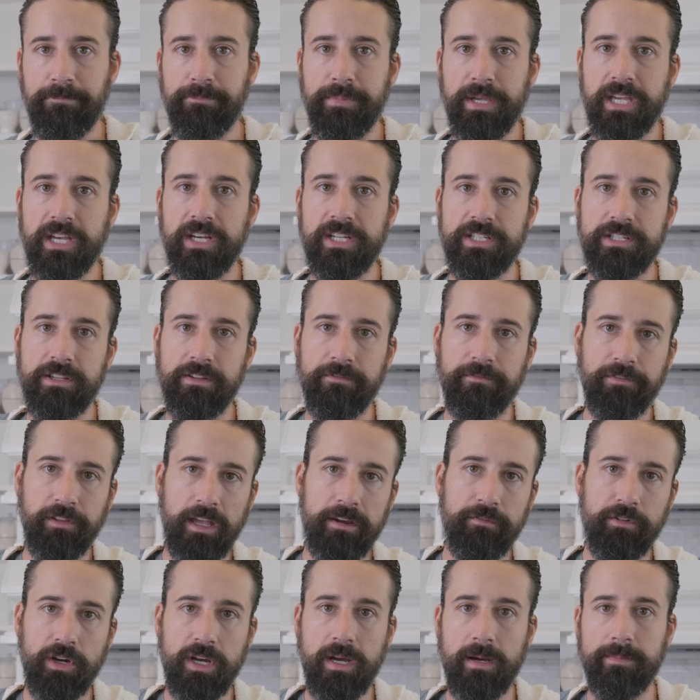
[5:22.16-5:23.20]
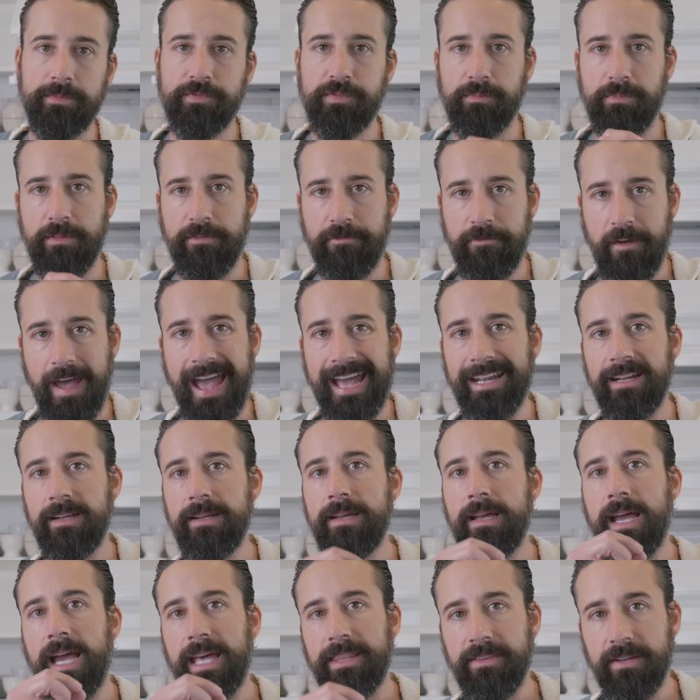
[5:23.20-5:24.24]
because the flavor comes from the fat
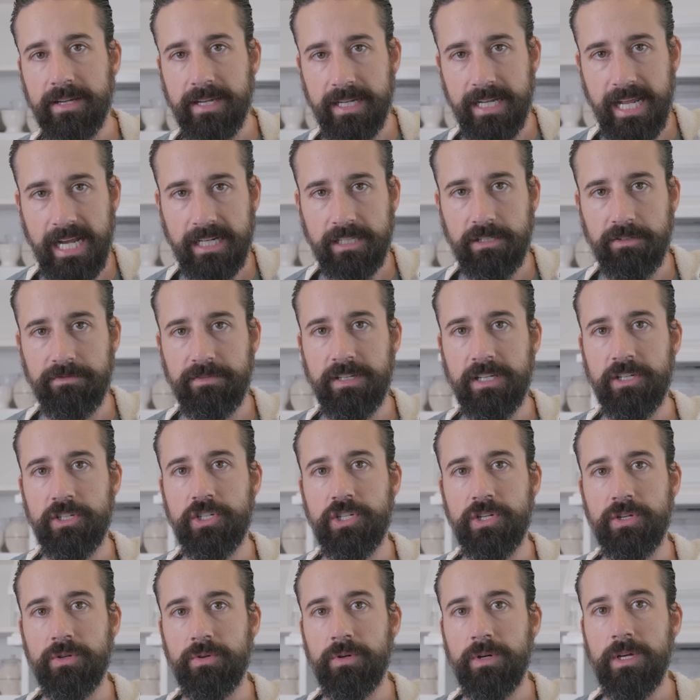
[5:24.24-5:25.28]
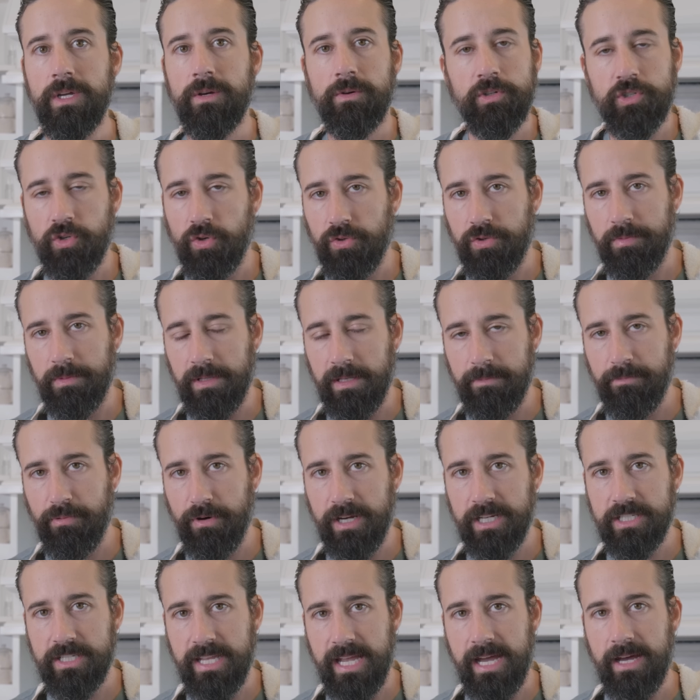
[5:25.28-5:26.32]
and the connective tissue, which ultimately
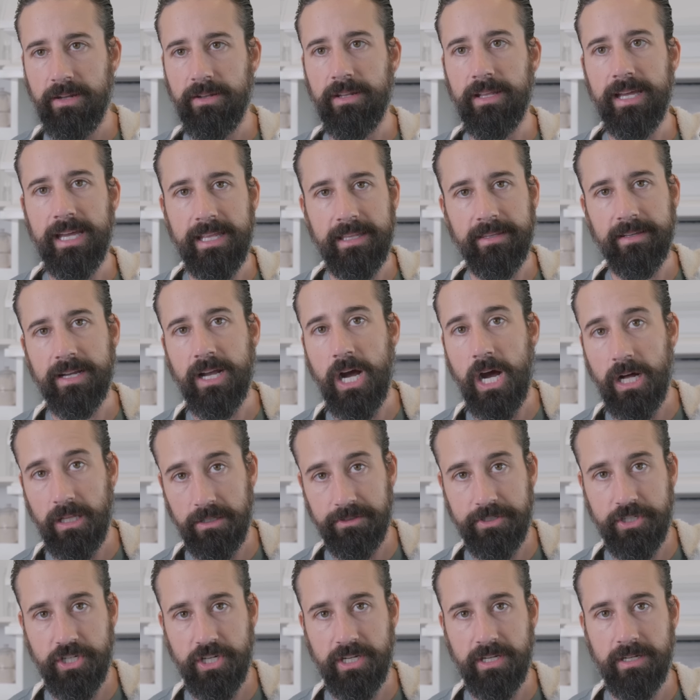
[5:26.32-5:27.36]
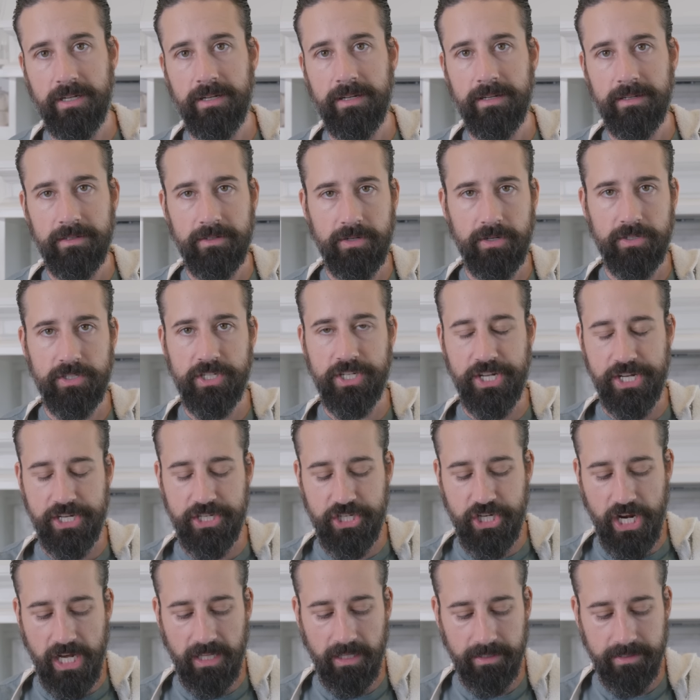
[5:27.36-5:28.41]
breaks down and the collagen turns into
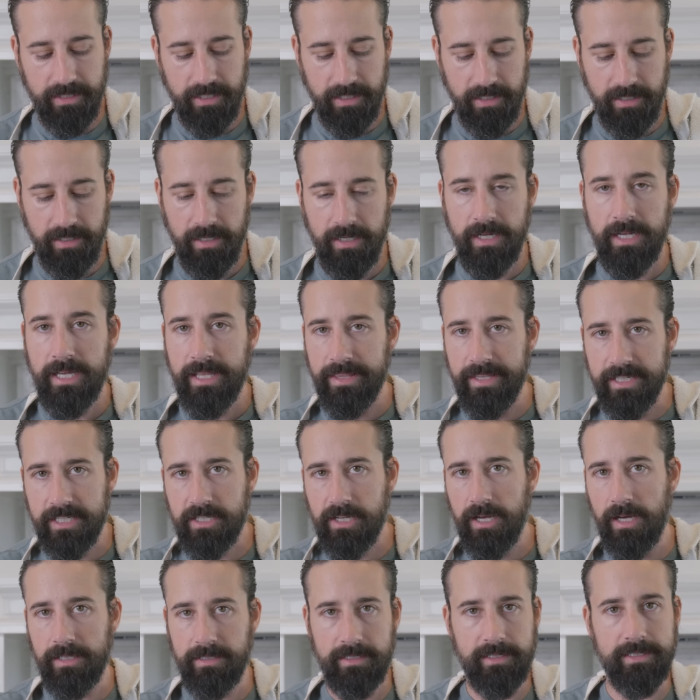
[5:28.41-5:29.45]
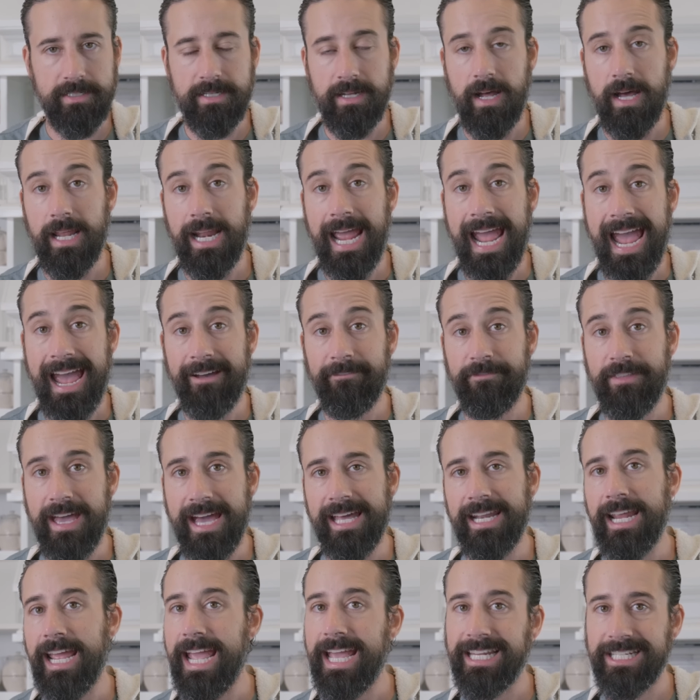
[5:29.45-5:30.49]
gelatin. This cut does not have
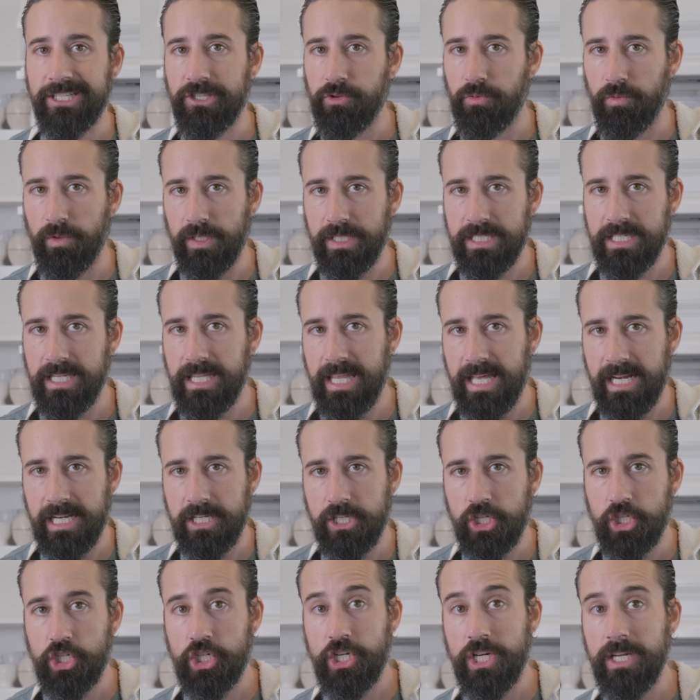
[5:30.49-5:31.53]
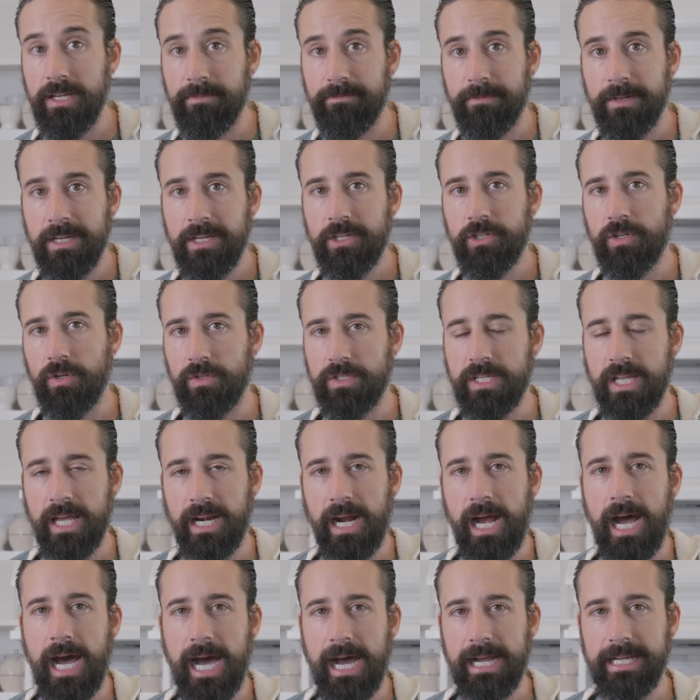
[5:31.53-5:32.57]
that, hence the reason that it's cheap. So it's not
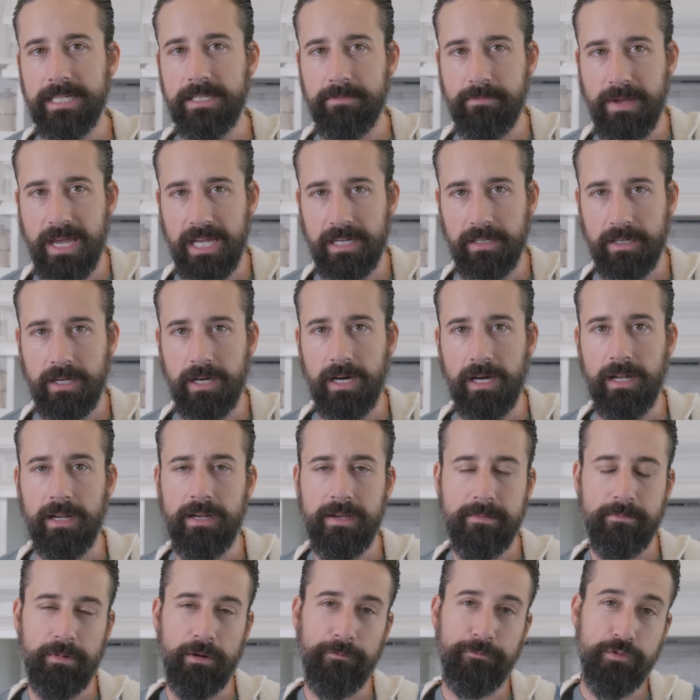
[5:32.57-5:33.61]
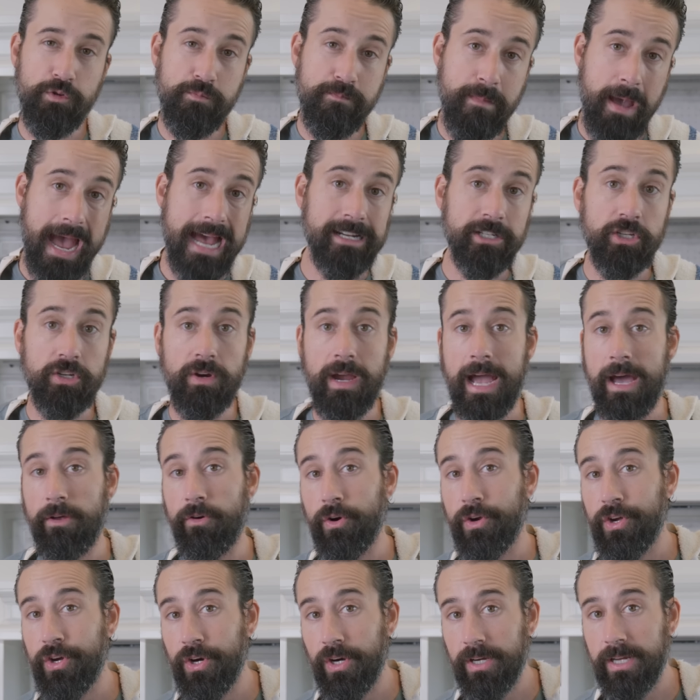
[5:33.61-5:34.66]
a high demand cut. But if you master how
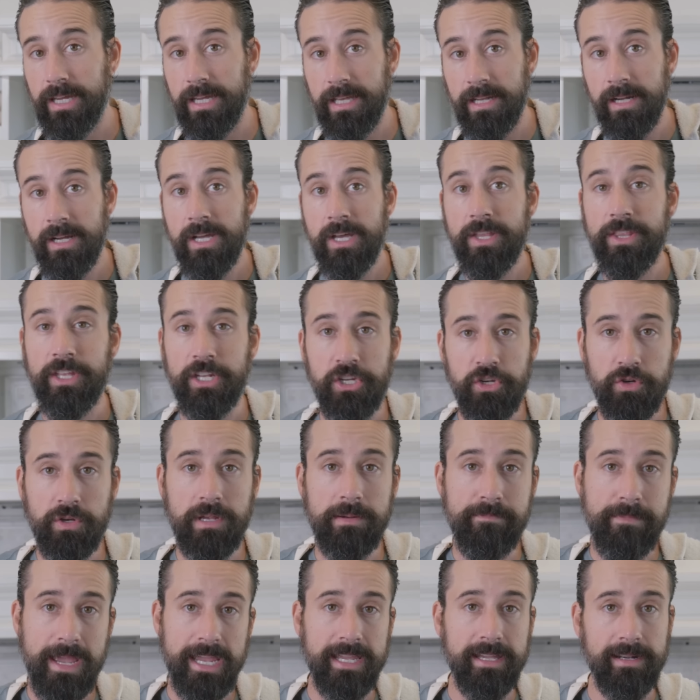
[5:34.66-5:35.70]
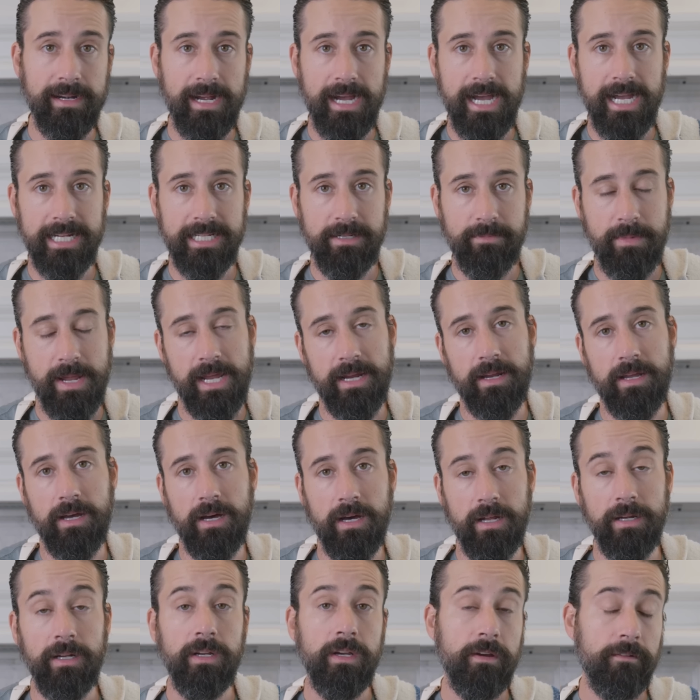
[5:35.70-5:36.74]
to cook it, then you can make it a high demand
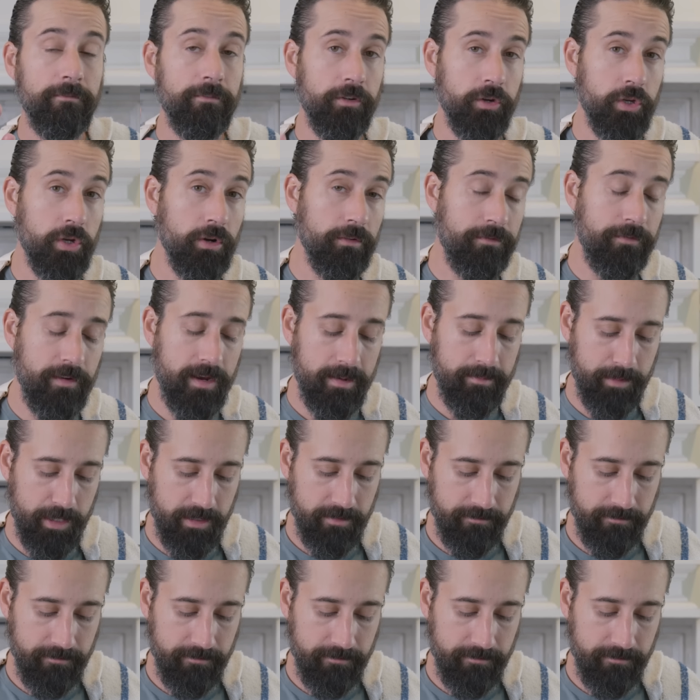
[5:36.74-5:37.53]
cut for your family